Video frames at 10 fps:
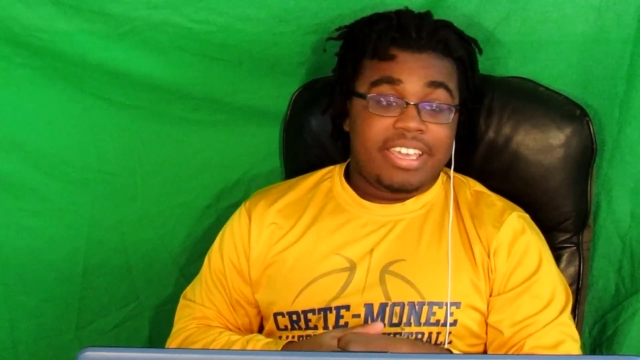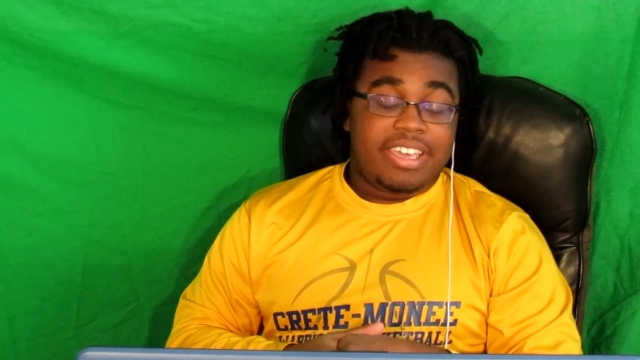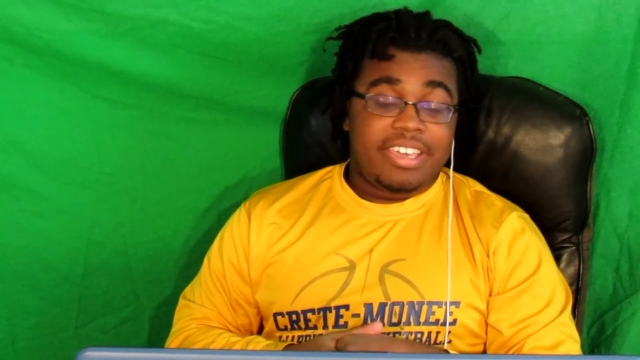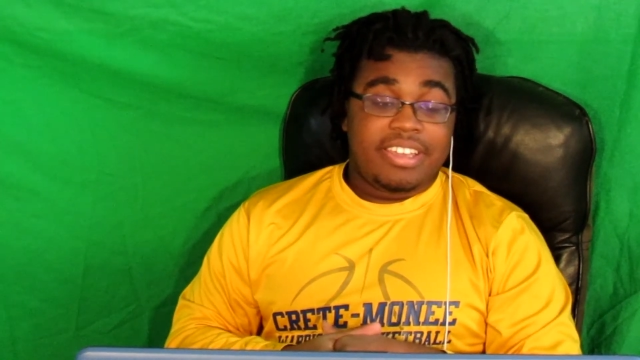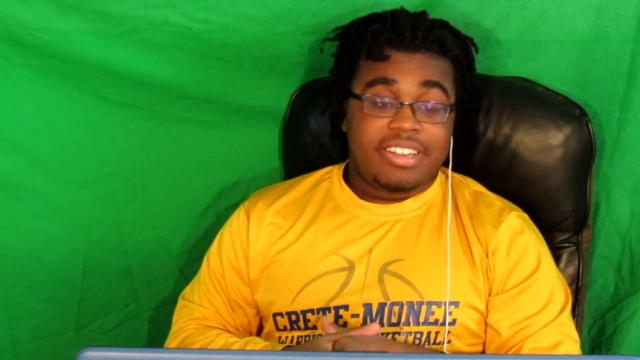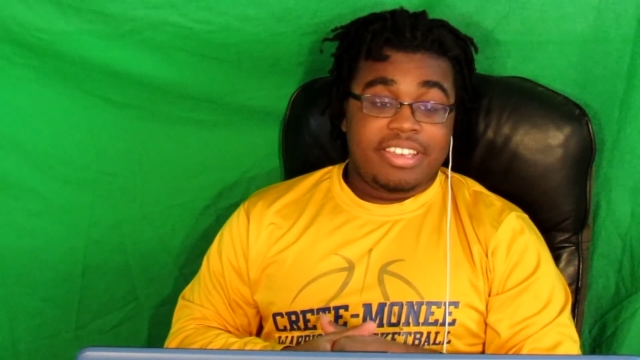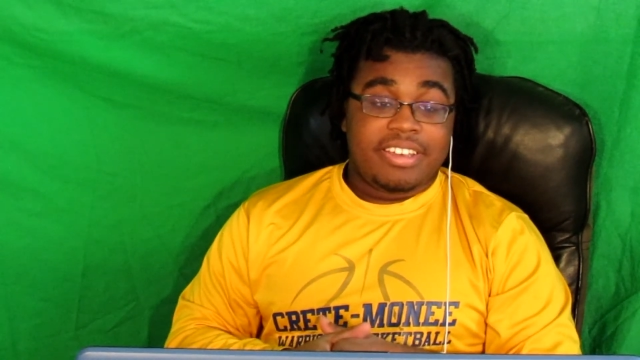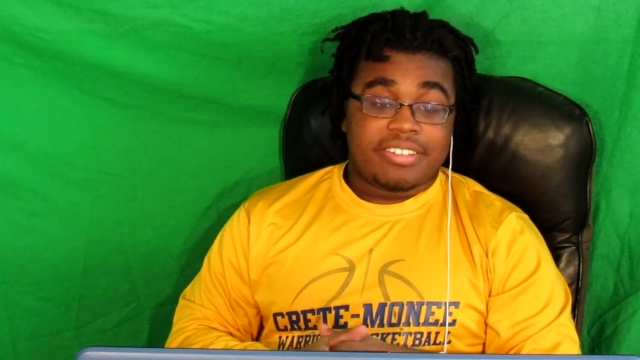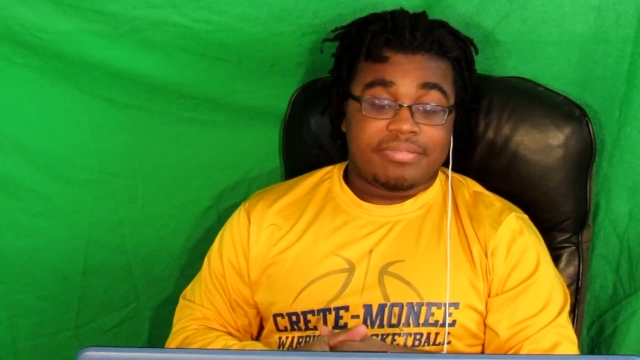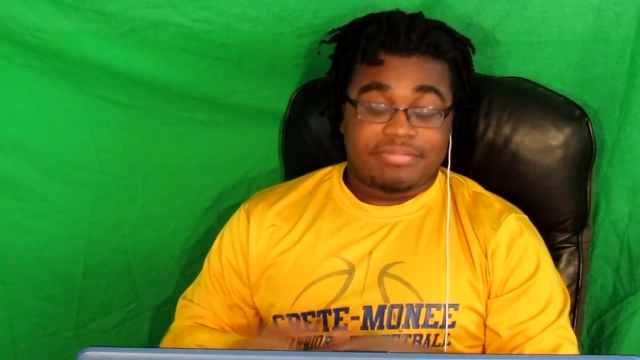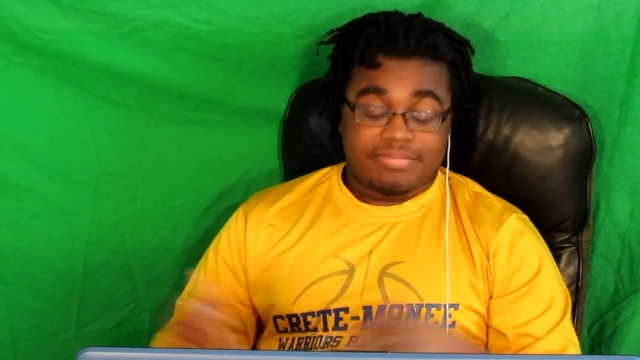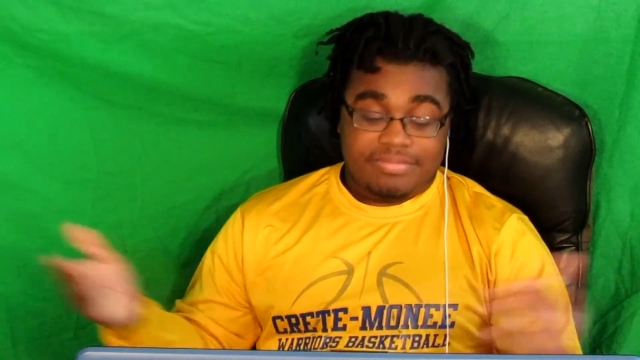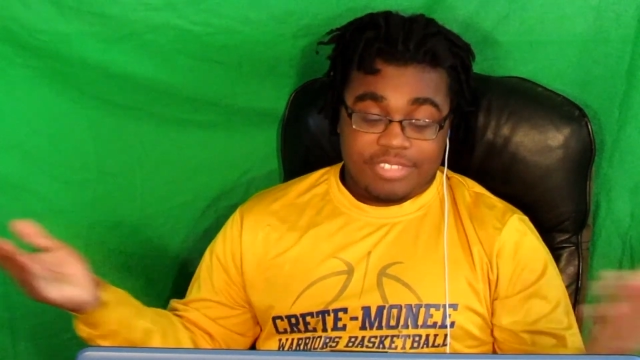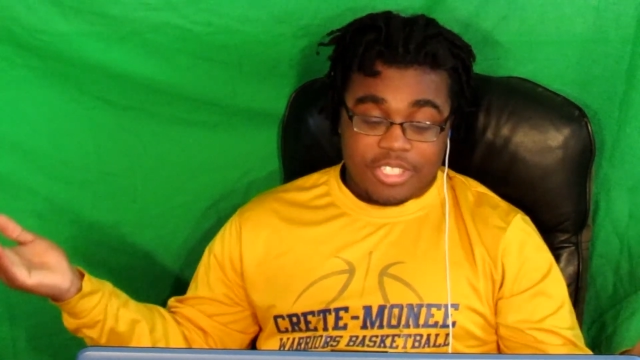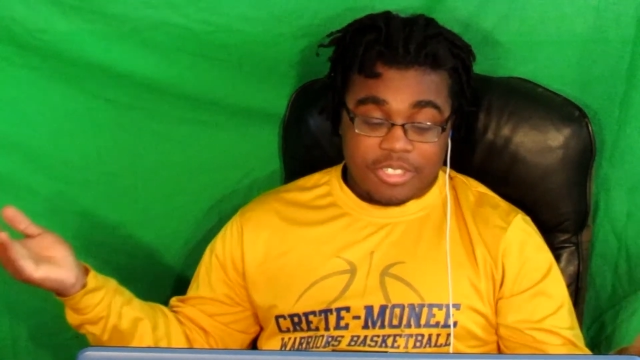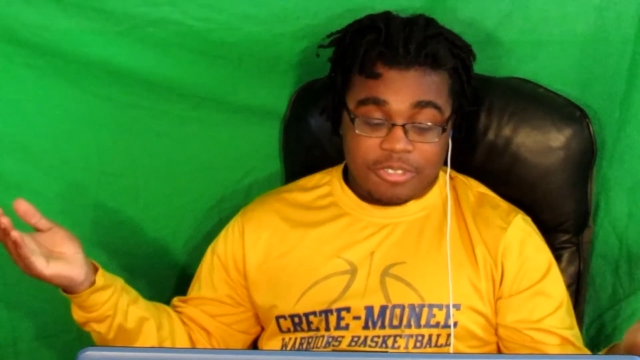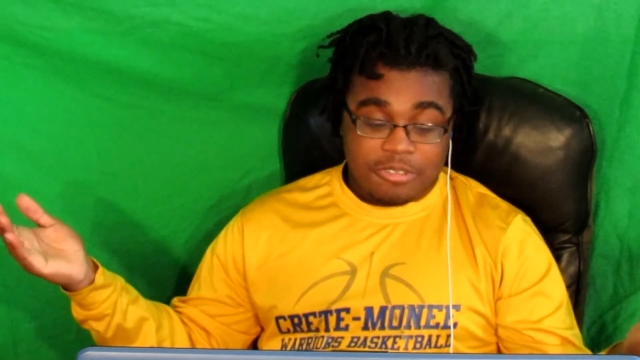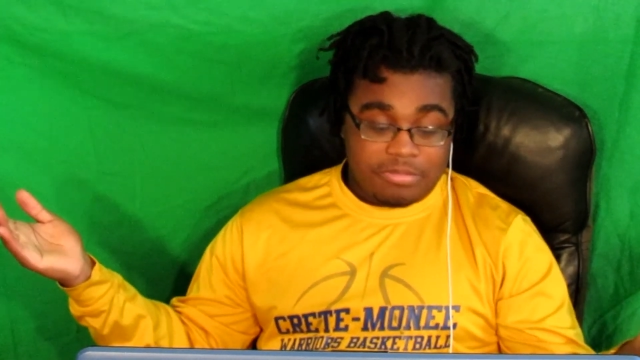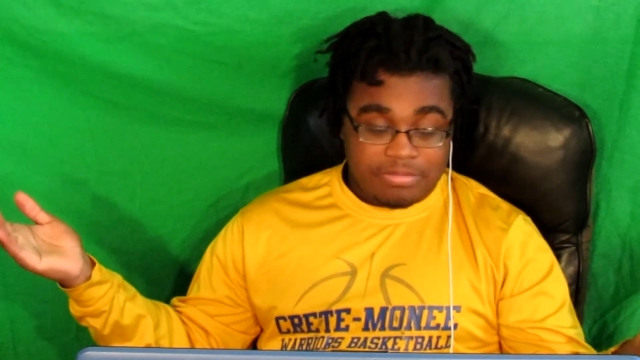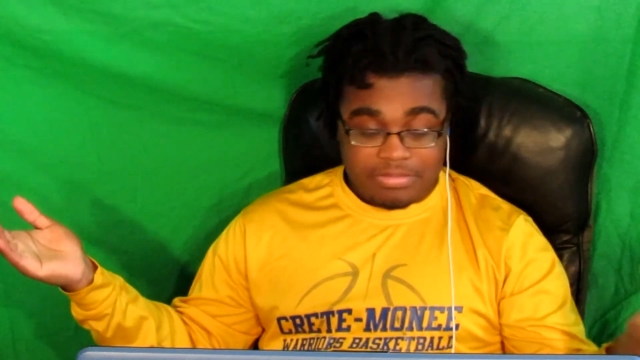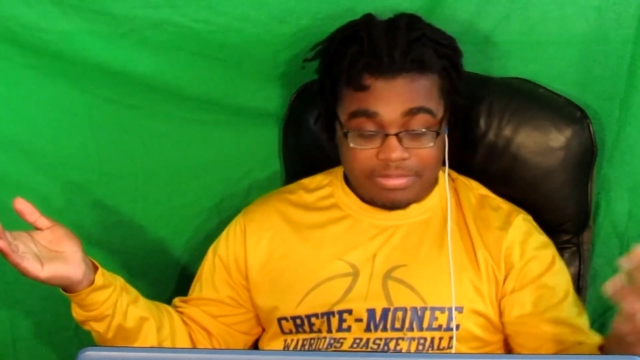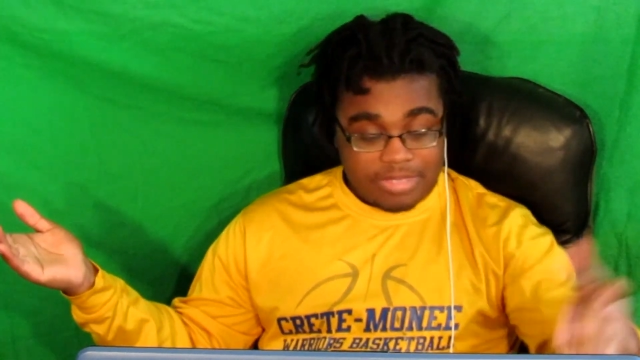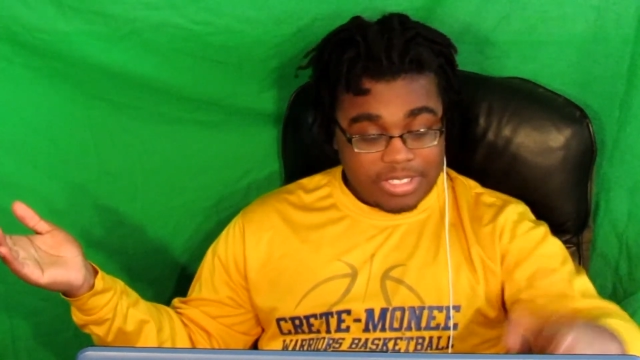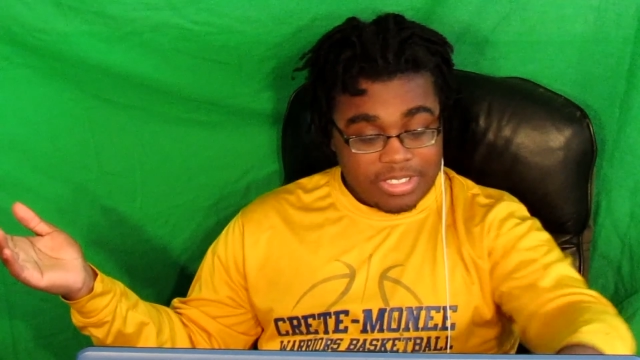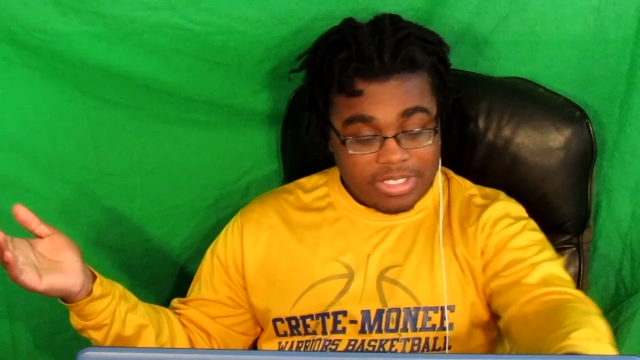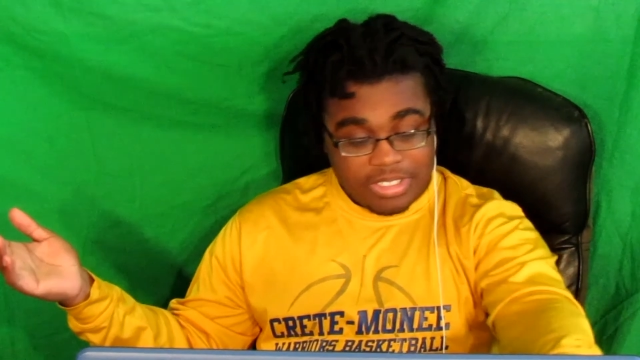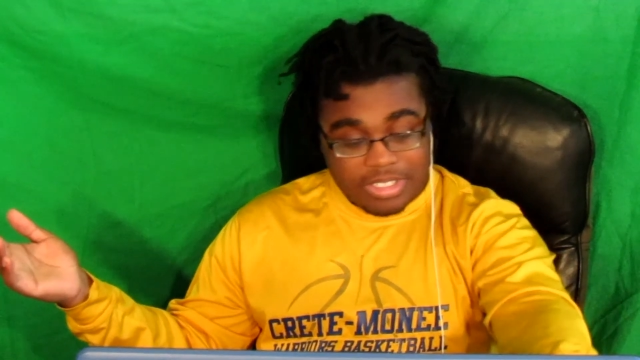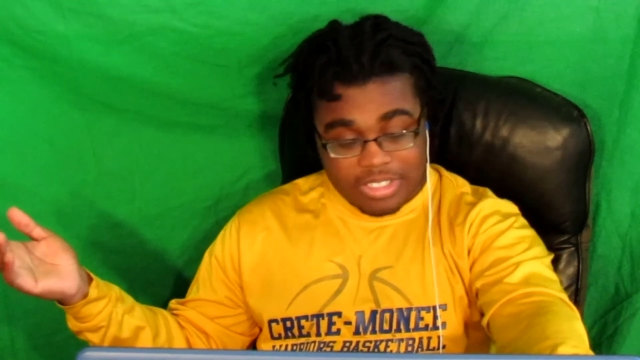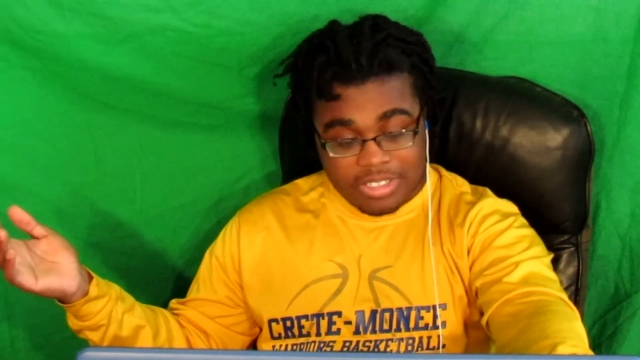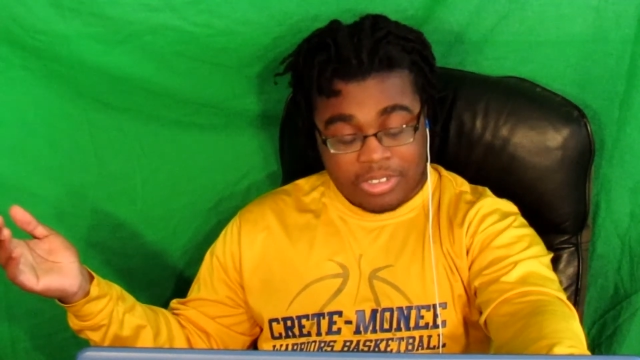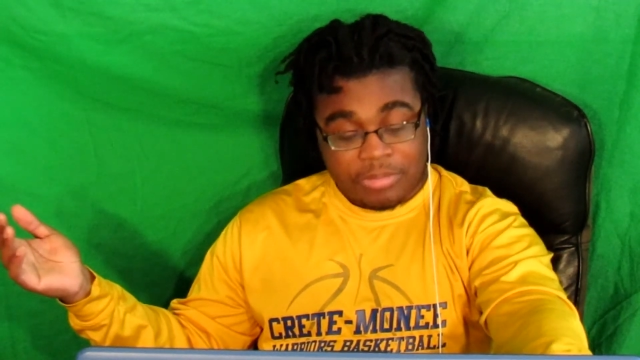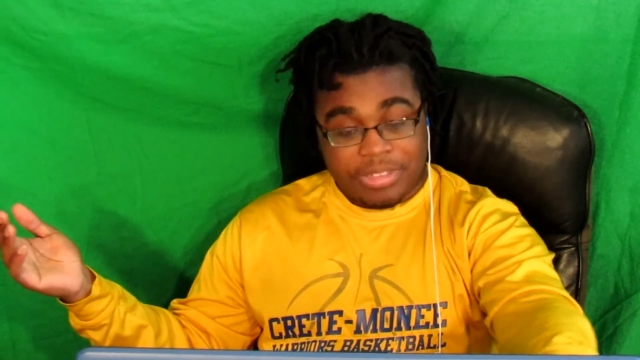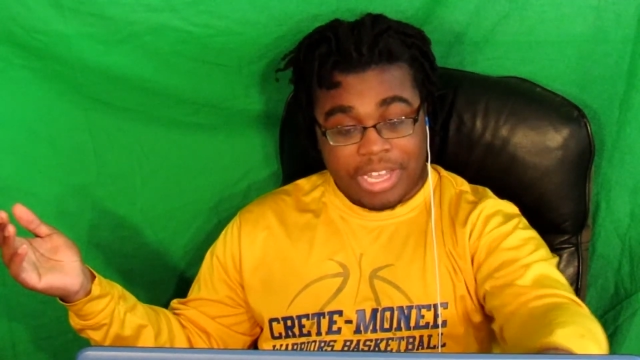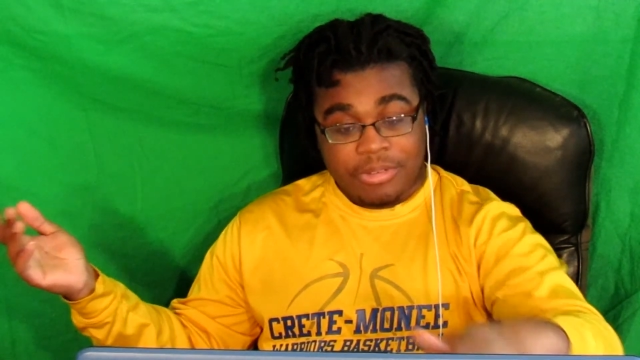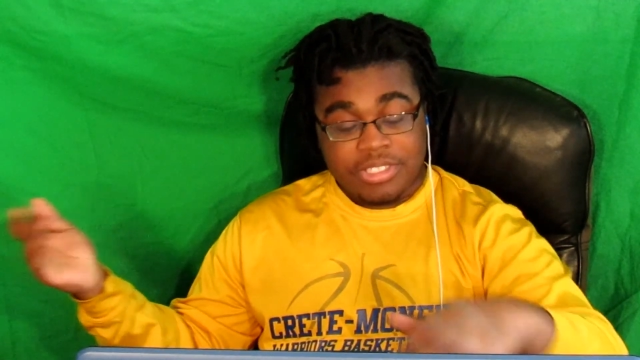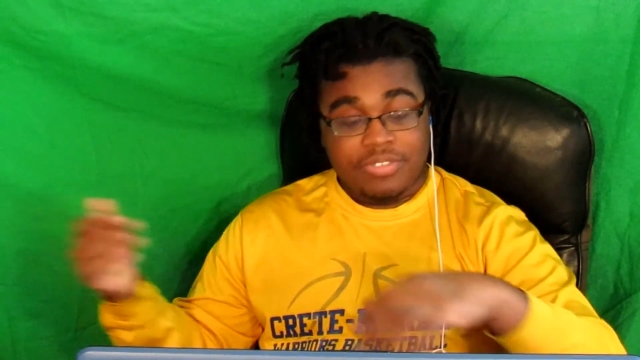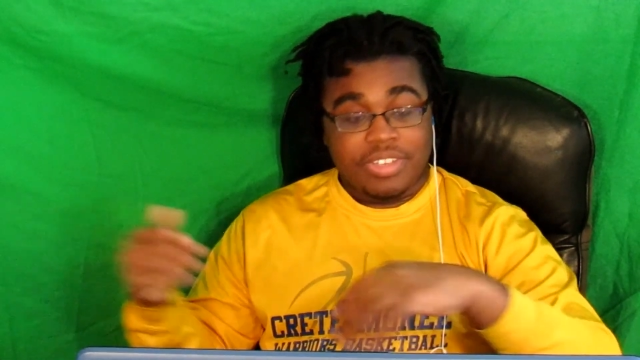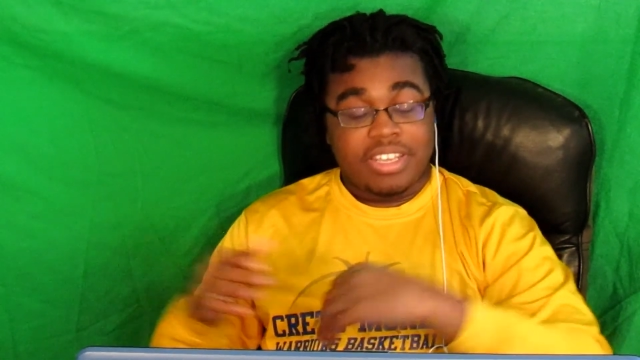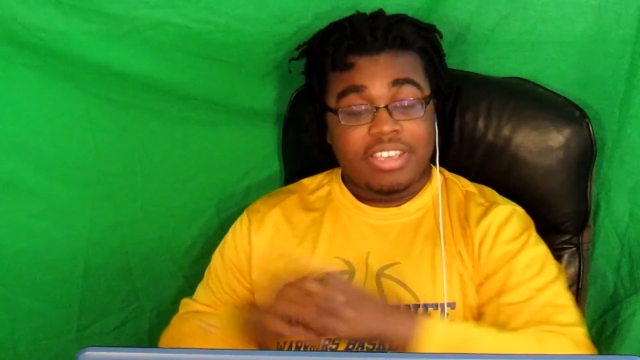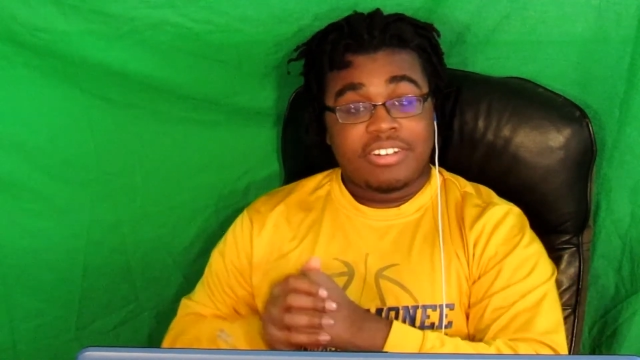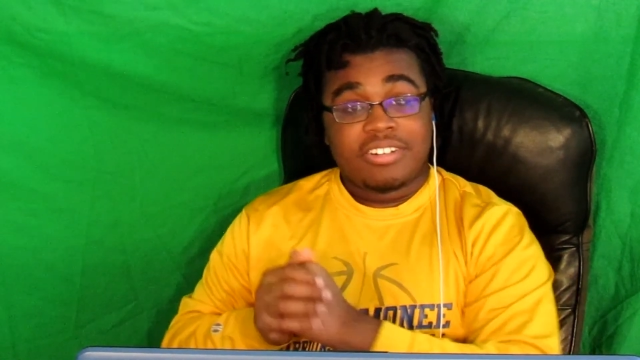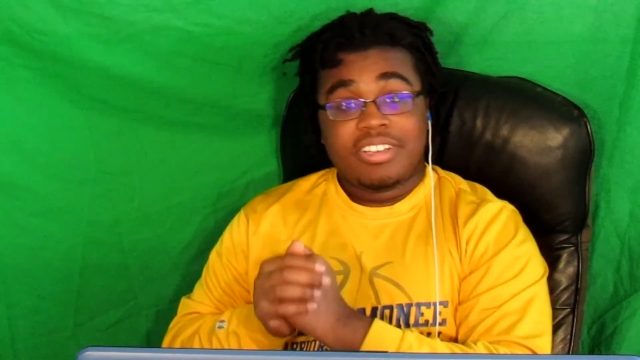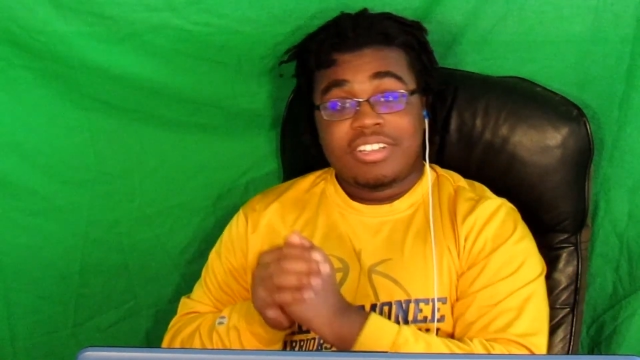And yeah, so that was the video.